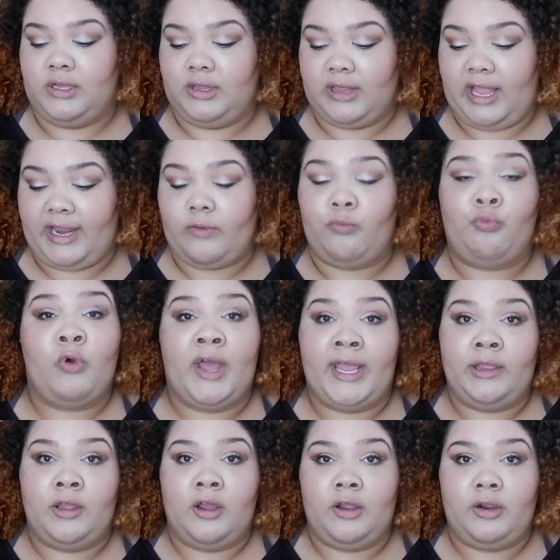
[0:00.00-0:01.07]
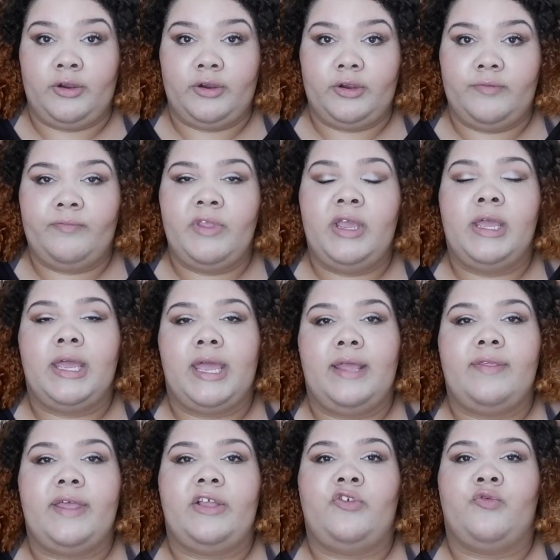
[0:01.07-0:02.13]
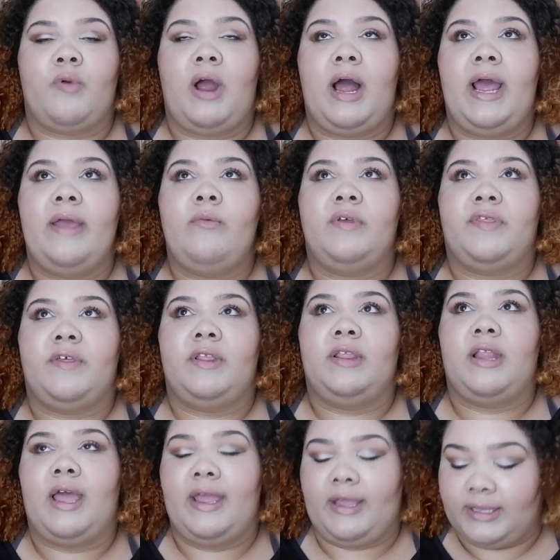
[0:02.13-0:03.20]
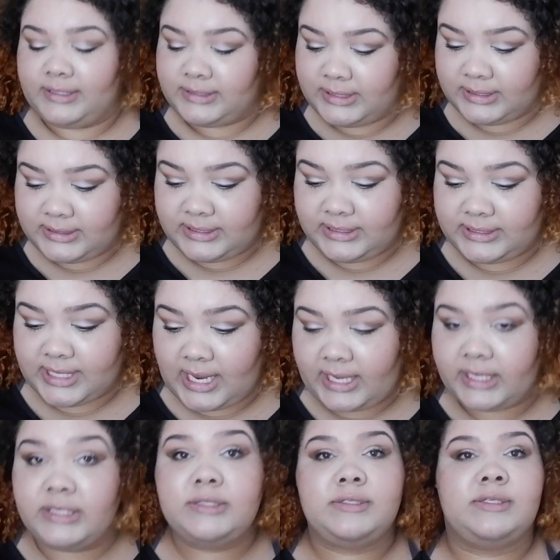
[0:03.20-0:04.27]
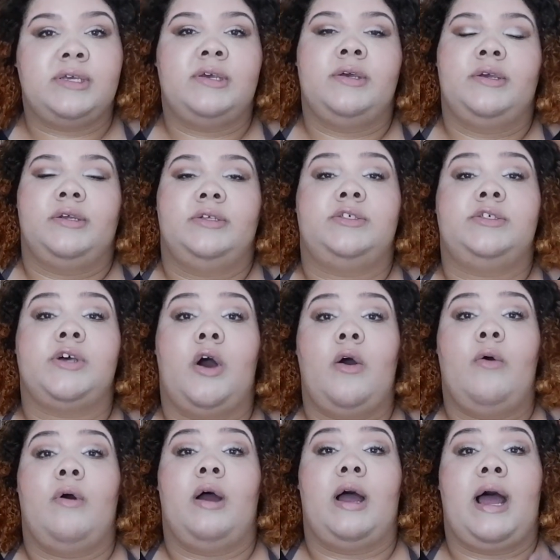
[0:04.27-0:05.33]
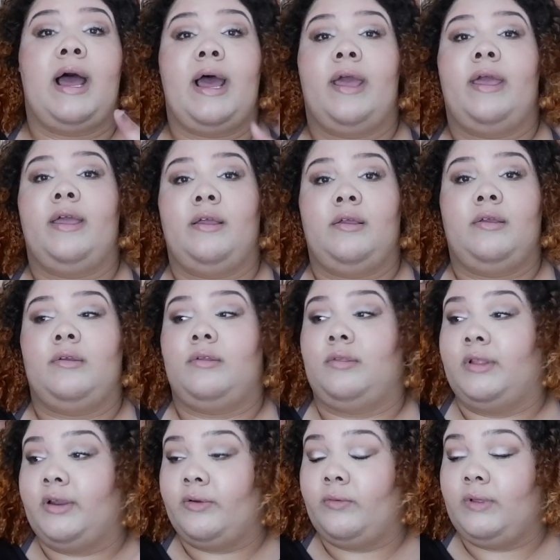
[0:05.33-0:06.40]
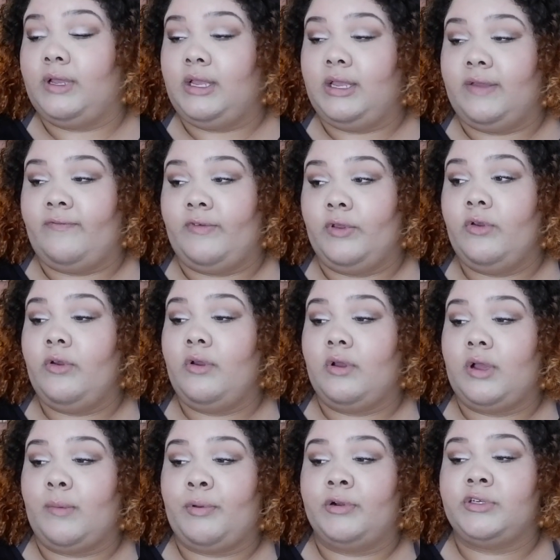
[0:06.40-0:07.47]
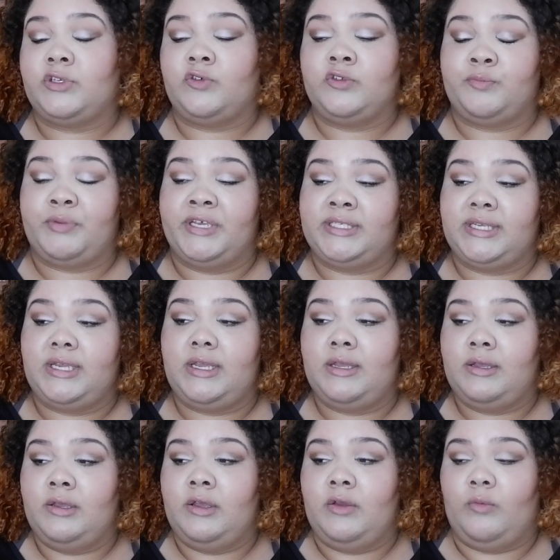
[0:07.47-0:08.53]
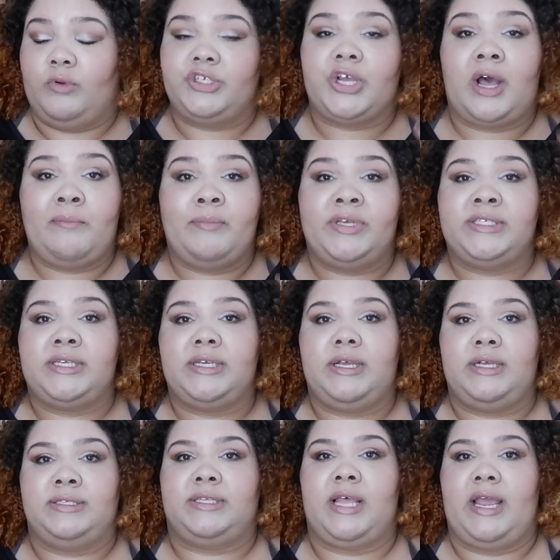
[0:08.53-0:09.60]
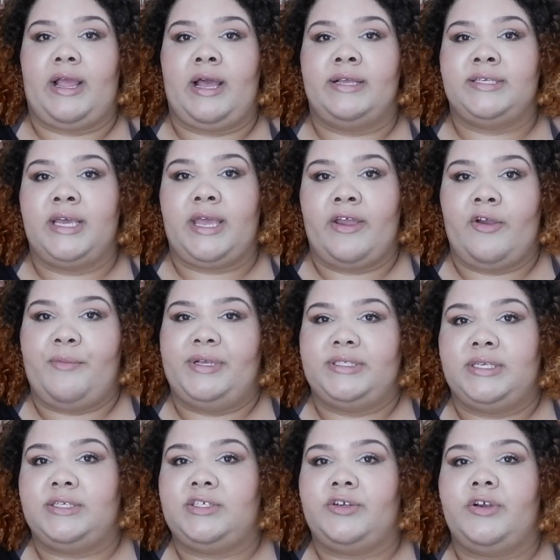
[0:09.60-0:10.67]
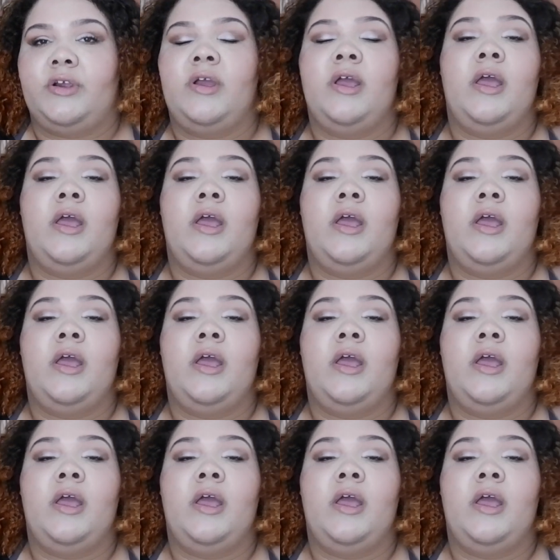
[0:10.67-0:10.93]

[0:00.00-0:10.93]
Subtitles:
Like, way longer. And they dry within like 60 seconds. So I literally, if you're a person who's busy, which I'm busy because like I take care of my sister,